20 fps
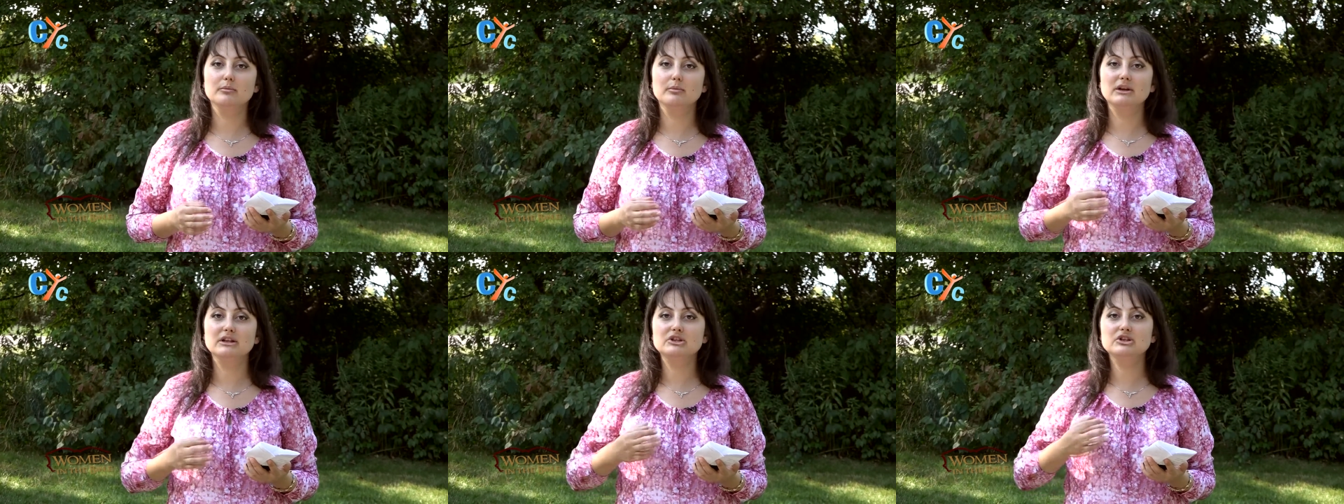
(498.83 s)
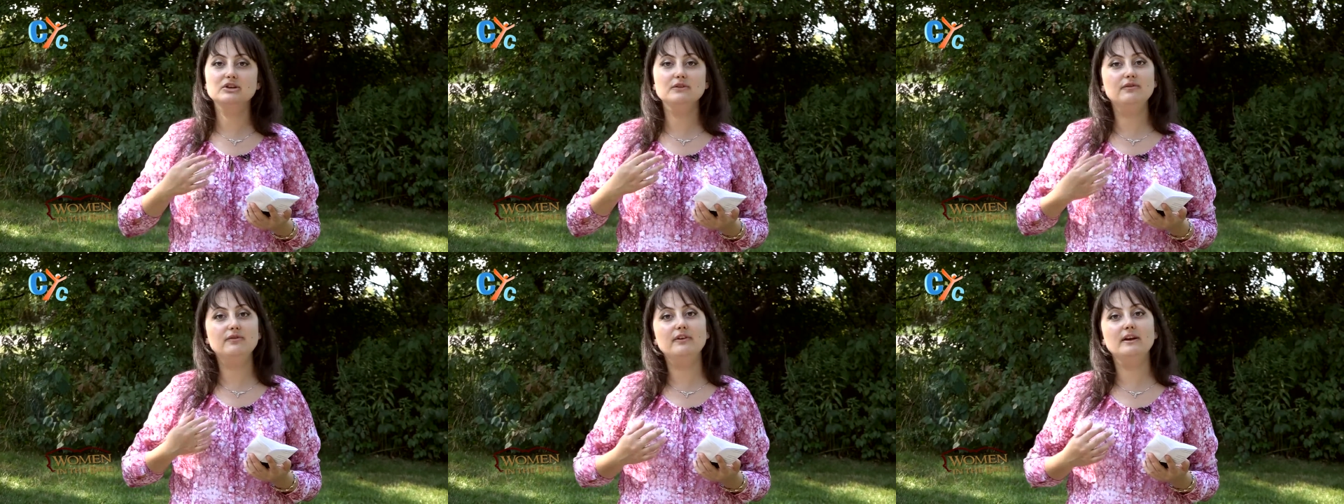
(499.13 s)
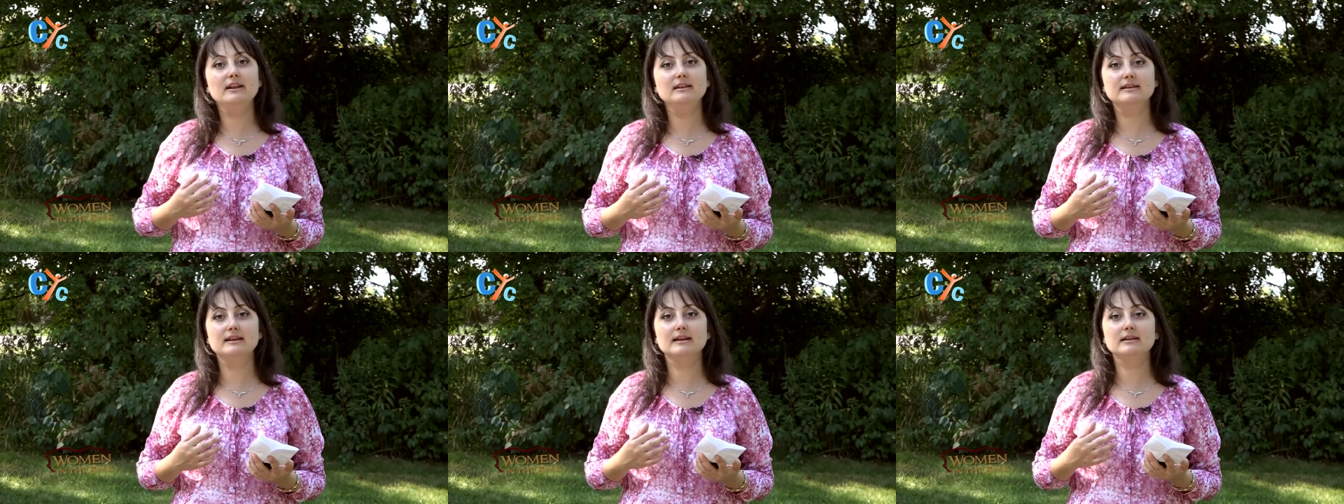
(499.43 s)
but she
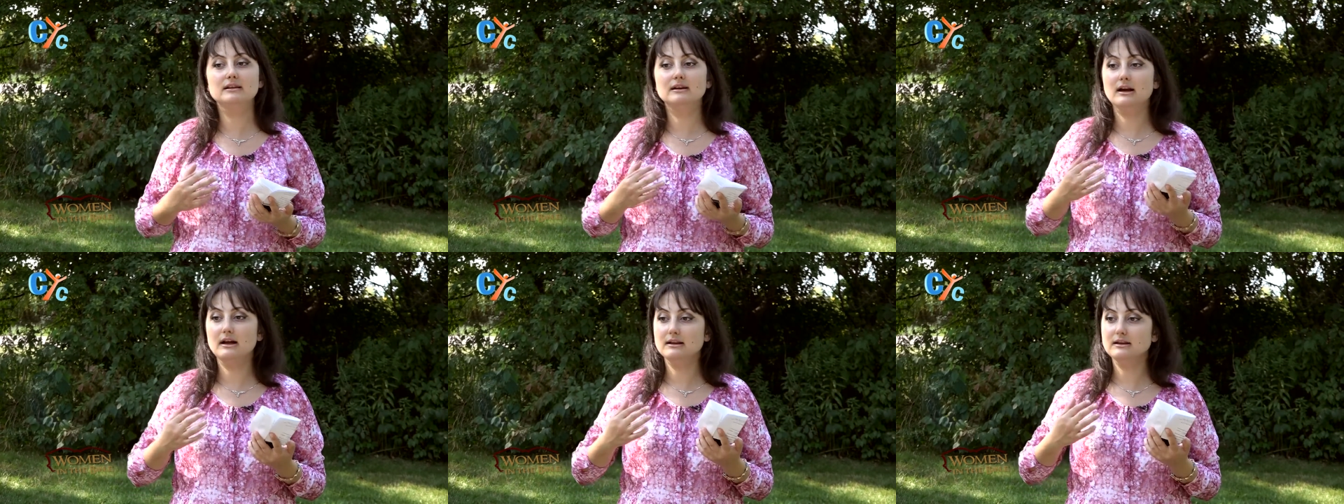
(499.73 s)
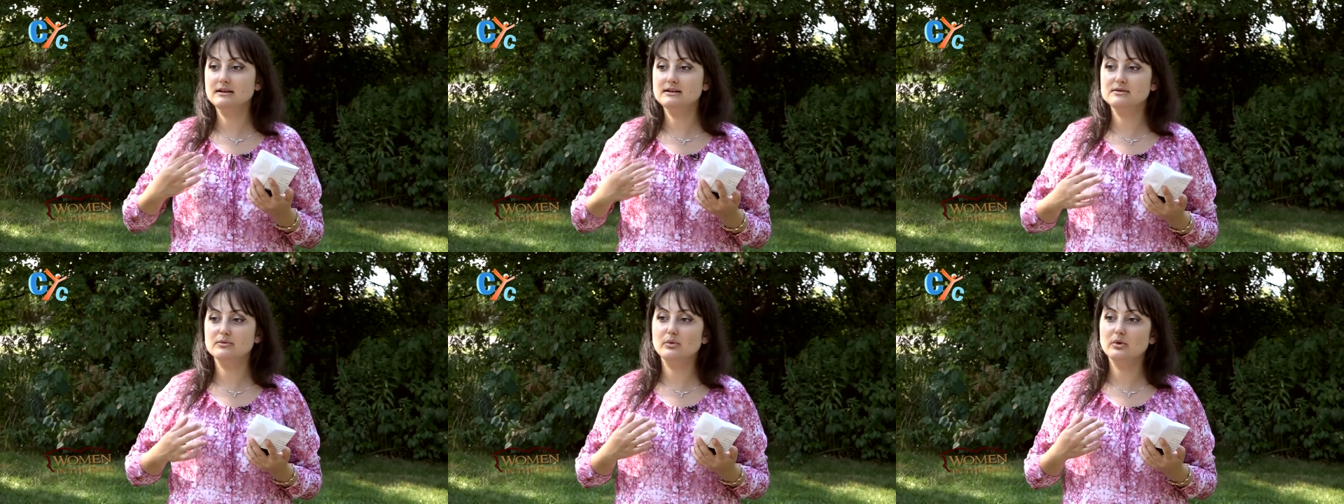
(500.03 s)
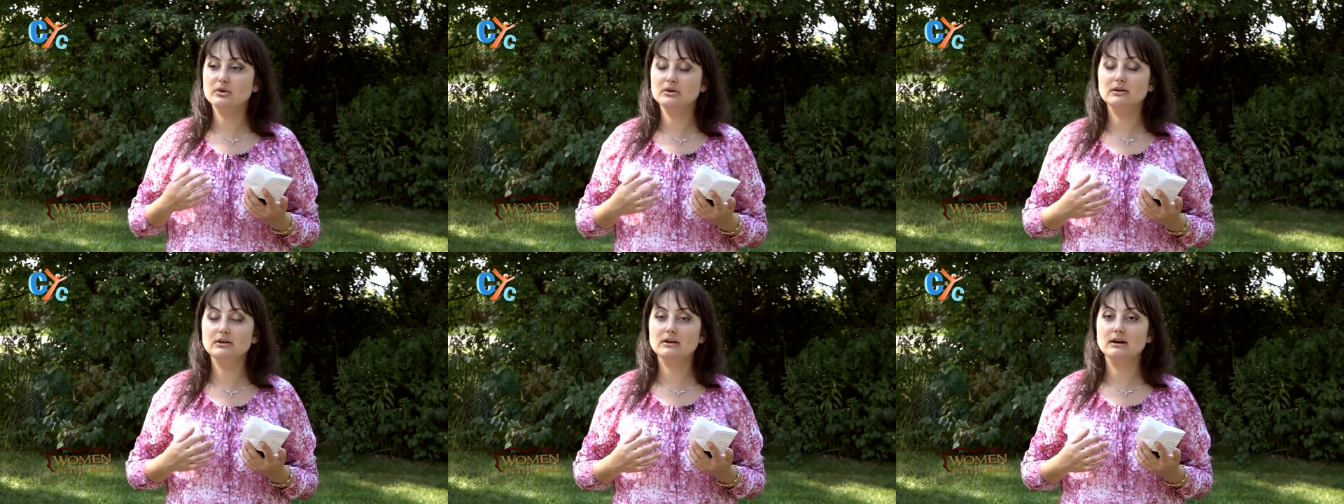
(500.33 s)
felt that God is
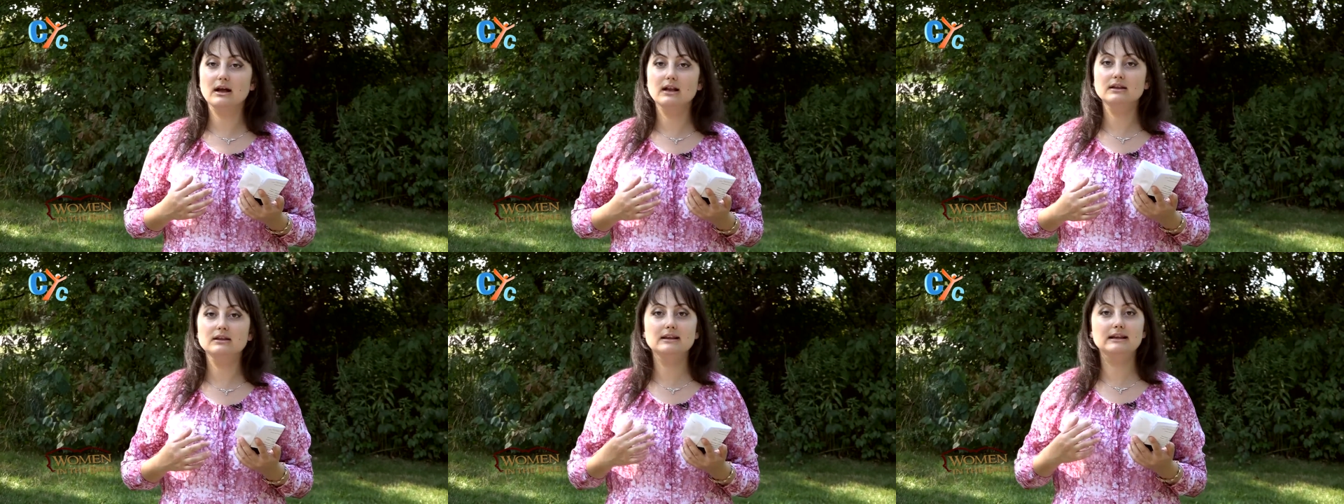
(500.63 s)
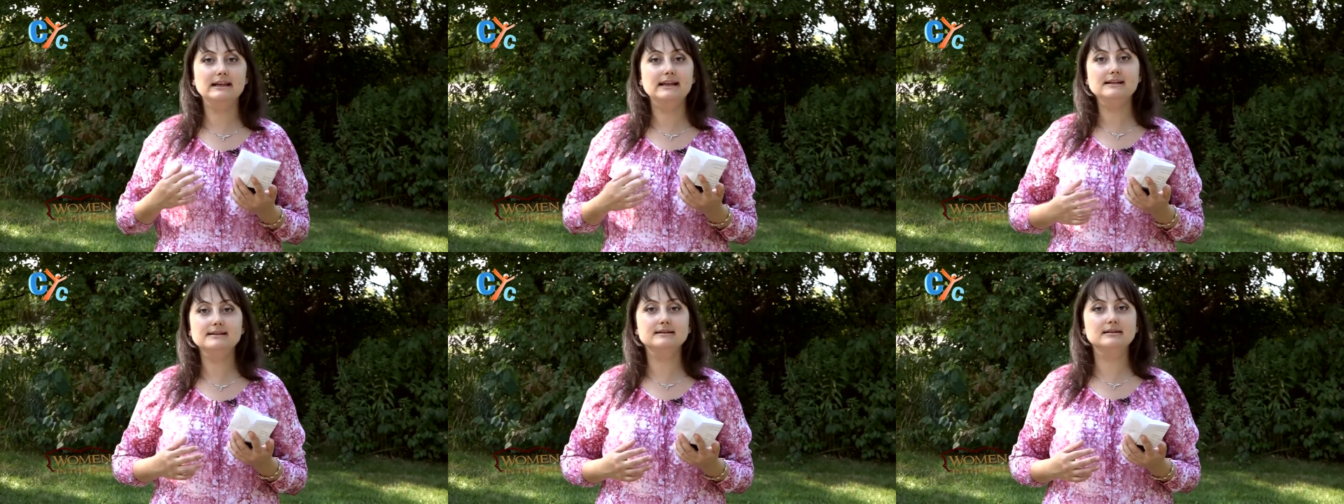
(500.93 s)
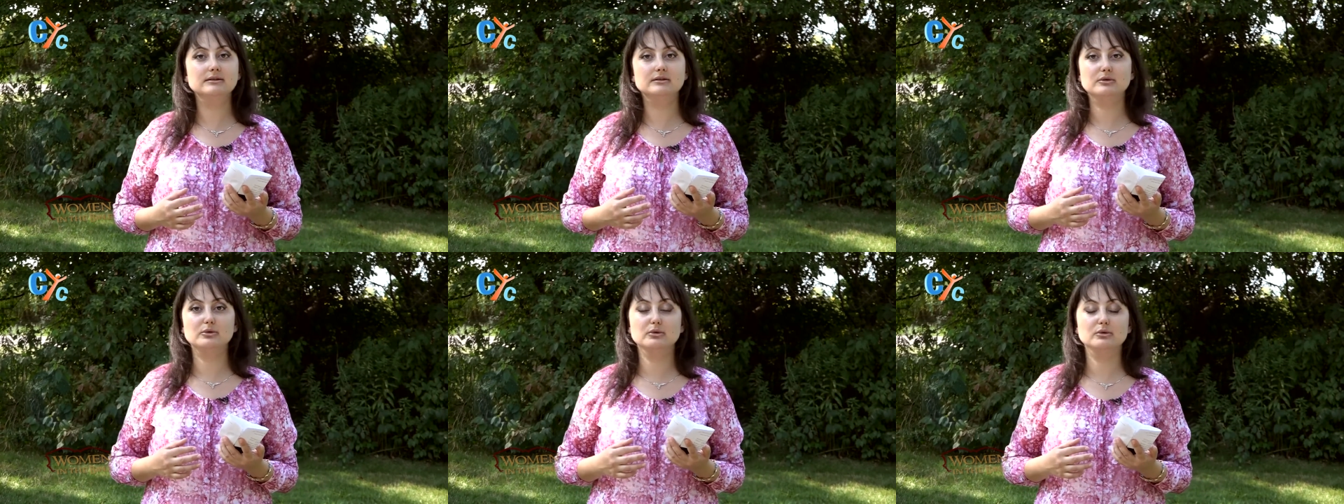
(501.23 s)
what God leads
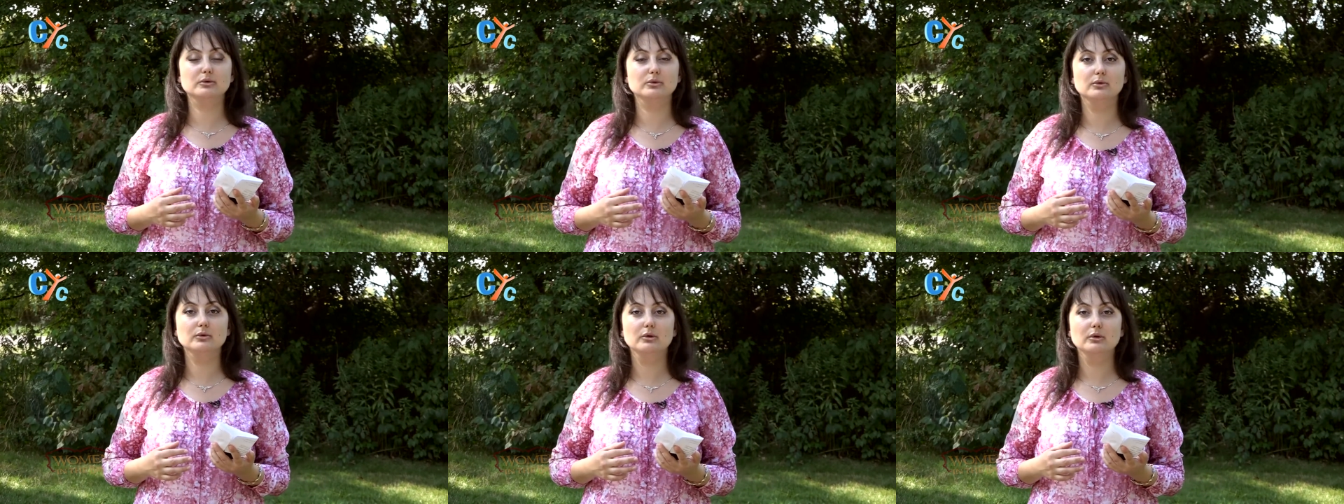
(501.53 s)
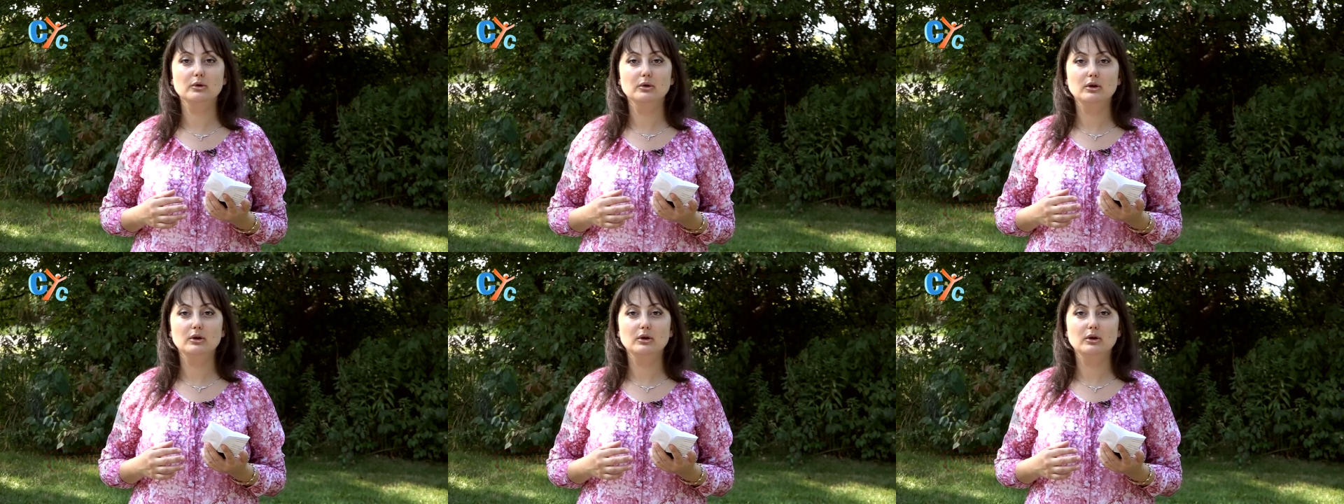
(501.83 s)
her to do.